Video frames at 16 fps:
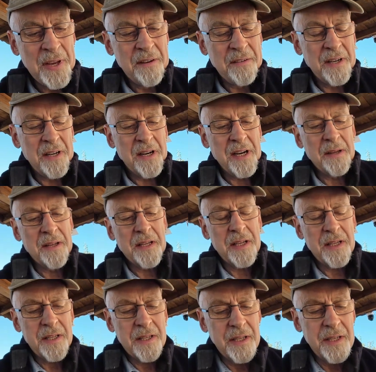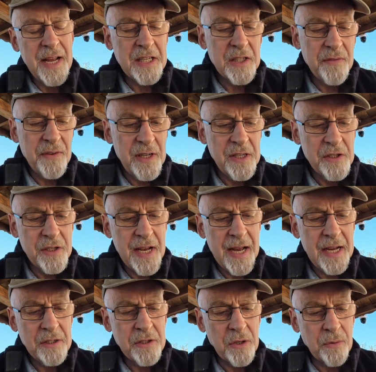Right, the next village
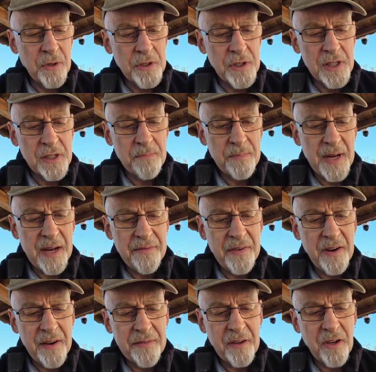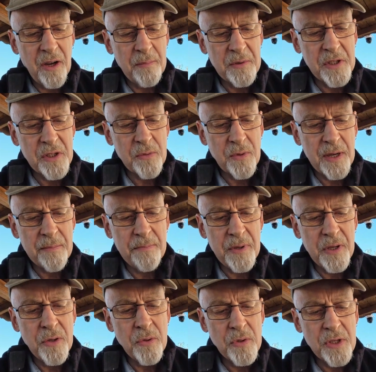down to us is about 5 kilometres away,
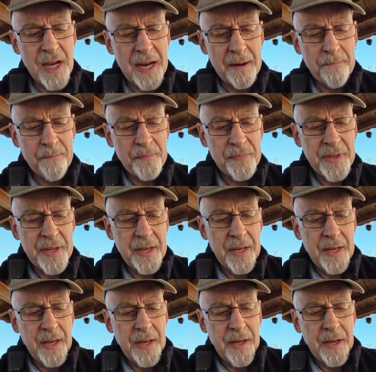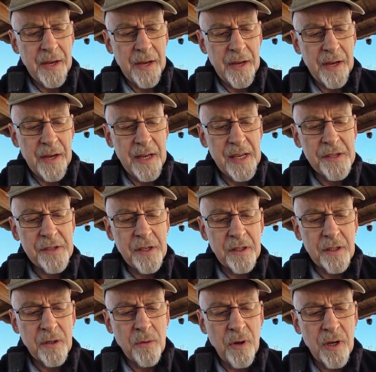Butan. It's
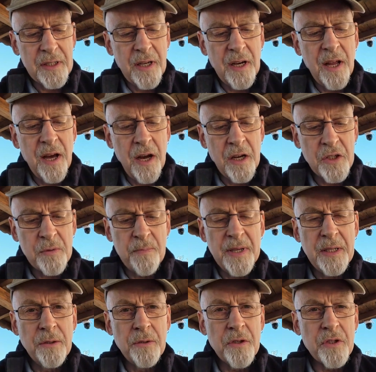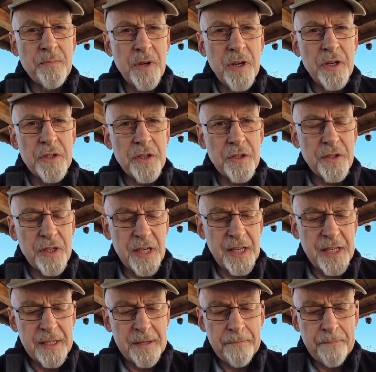got quite a large builder's merchant in
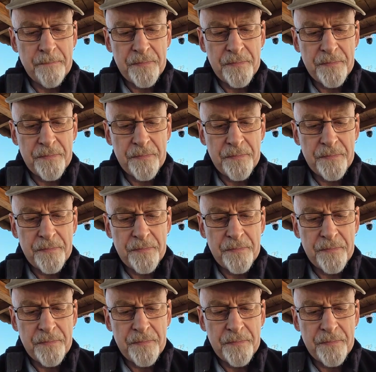it.